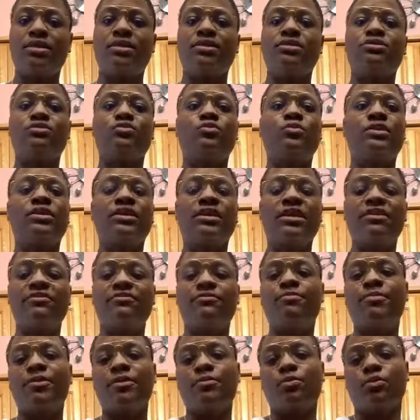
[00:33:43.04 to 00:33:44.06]
and then to
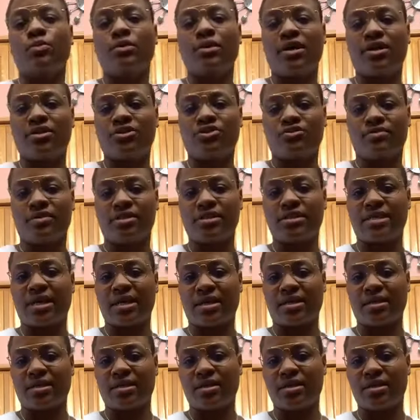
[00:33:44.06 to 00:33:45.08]
give people luxury
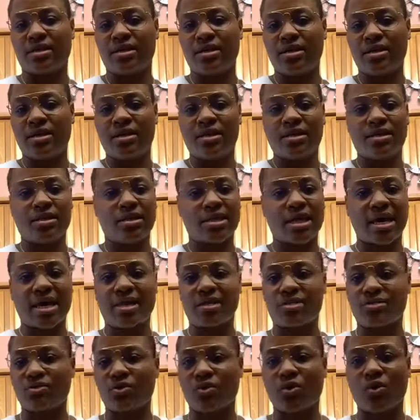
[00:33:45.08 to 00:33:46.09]
secondly.
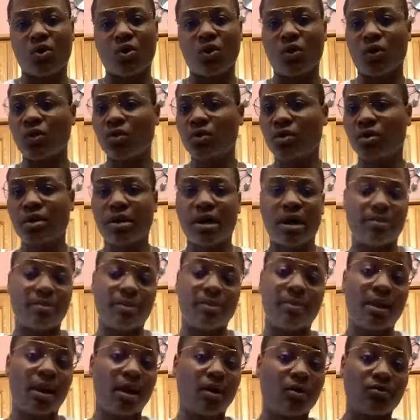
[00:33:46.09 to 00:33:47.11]
That is all
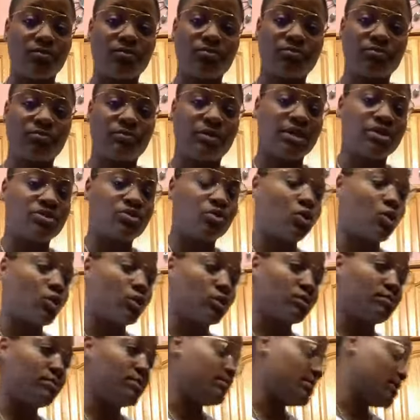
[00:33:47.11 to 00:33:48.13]
I'm about. That's
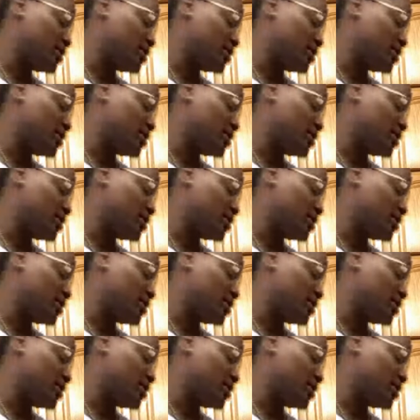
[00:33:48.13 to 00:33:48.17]
all